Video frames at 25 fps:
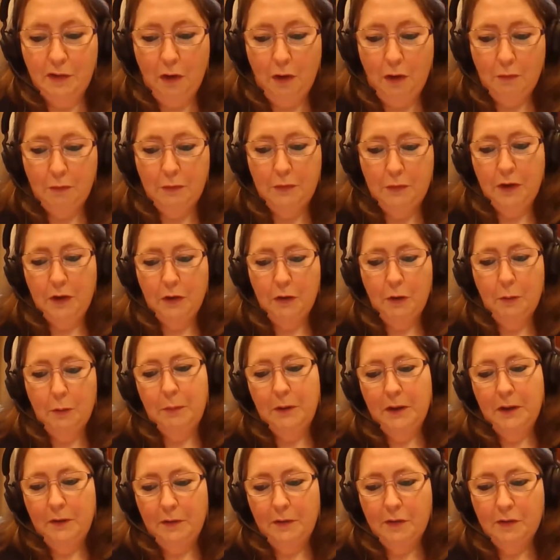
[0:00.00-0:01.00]
of the
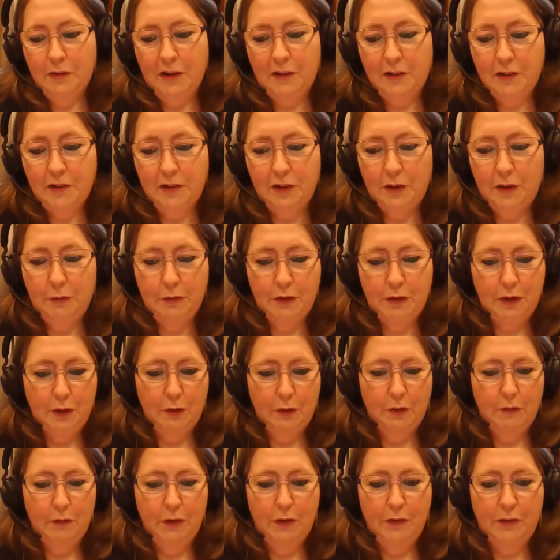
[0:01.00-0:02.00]
European strategy for
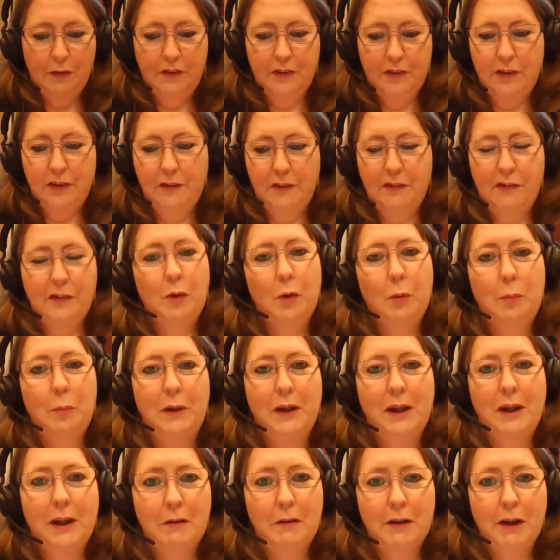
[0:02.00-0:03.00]
universities that we'll be
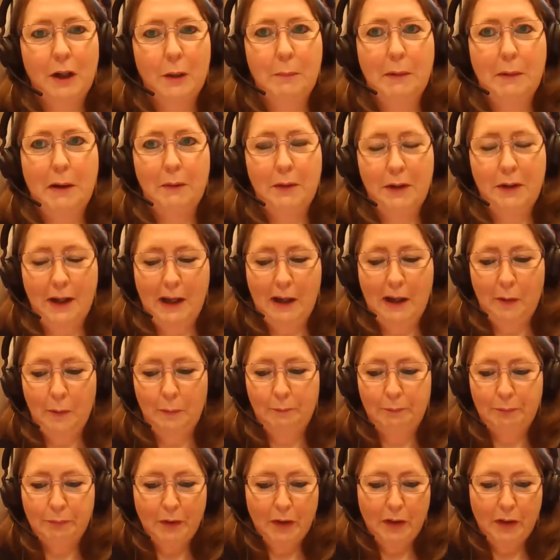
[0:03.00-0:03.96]
hearing about now.